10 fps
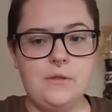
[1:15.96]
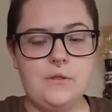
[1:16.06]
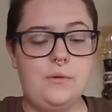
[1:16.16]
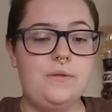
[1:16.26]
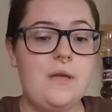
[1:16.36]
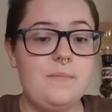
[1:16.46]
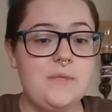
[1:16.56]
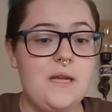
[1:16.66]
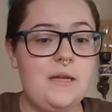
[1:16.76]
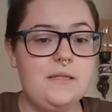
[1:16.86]
So some
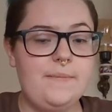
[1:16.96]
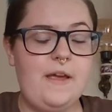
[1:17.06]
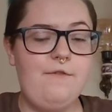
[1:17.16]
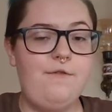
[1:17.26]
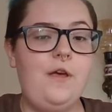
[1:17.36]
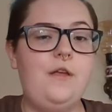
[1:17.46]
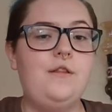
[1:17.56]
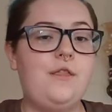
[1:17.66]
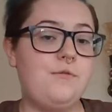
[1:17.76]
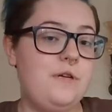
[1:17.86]
sides might
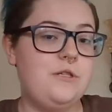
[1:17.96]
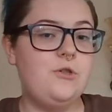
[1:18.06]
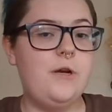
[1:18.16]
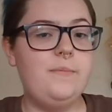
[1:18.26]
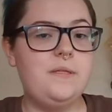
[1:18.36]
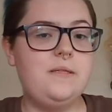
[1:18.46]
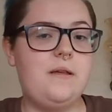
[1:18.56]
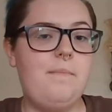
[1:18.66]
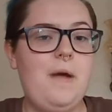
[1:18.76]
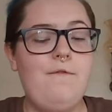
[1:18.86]
fit 3 strips,
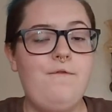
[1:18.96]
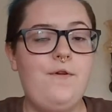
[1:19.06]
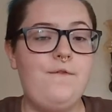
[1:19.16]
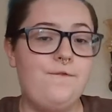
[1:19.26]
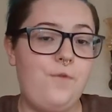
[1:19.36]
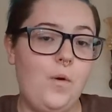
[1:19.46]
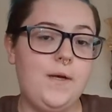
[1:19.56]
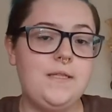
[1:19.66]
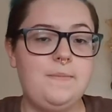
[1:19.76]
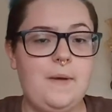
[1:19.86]
some might fit
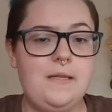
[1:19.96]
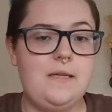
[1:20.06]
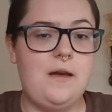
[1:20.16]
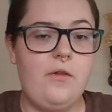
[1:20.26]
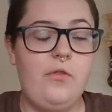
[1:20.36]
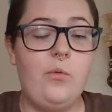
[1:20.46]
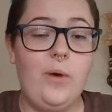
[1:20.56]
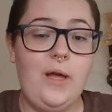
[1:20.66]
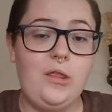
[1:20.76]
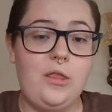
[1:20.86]
4, depending on the
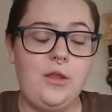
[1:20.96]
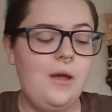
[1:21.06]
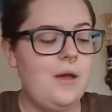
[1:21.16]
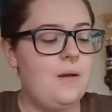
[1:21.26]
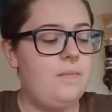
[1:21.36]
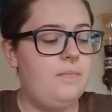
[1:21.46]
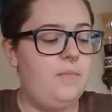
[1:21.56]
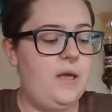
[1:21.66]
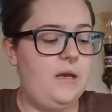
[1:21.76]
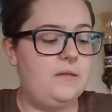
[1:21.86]
width,
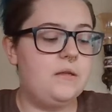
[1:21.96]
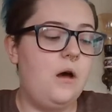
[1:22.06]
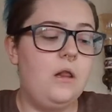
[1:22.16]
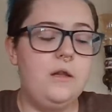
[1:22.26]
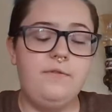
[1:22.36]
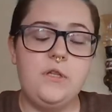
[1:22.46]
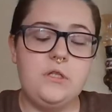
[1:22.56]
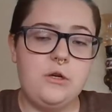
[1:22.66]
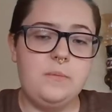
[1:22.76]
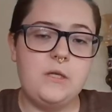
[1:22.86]
because all of the
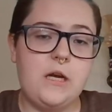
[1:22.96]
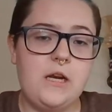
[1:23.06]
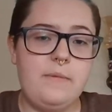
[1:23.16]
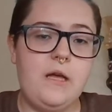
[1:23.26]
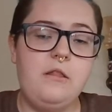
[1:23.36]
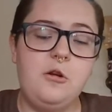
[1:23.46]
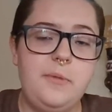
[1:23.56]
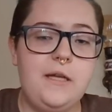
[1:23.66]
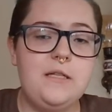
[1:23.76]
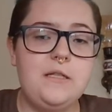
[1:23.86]
strips are going to be a little
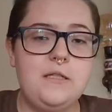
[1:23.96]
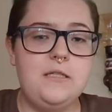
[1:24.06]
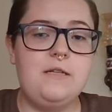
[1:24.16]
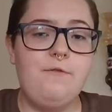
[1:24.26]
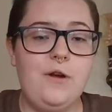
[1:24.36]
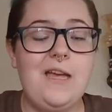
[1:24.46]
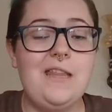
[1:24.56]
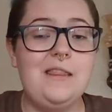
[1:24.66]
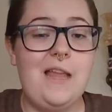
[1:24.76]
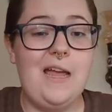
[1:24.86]
bit different
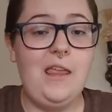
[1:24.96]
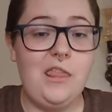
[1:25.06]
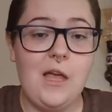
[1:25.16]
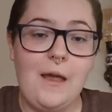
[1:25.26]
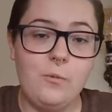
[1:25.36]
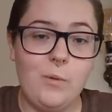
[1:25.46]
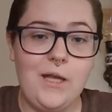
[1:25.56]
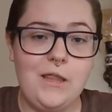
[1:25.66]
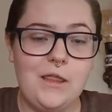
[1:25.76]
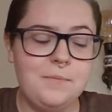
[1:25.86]
in length and
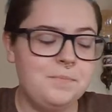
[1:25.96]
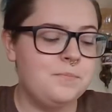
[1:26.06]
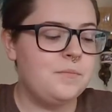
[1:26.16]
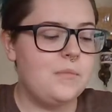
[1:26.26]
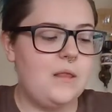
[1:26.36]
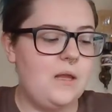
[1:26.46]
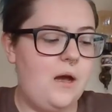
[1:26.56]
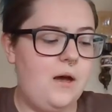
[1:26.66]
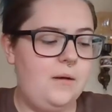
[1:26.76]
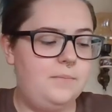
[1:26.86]
width.
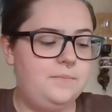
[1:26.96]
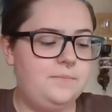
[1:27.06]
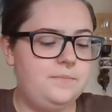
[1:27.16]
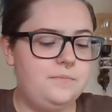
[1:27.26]
And